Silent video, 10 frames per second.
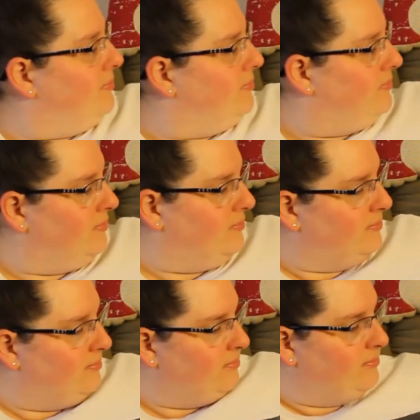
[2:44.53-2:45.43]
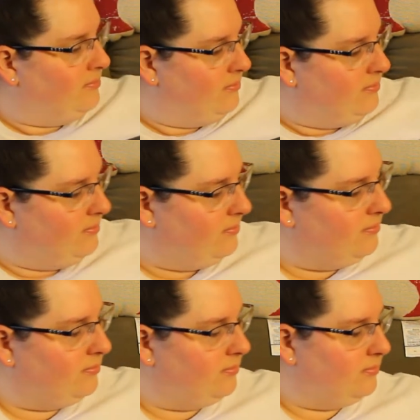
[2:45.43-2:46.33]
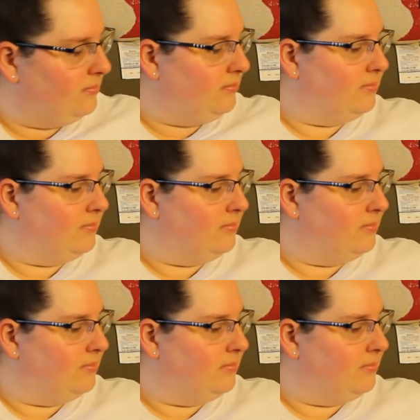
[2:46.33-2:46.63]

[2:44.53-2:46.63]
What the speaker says: Nothing is said.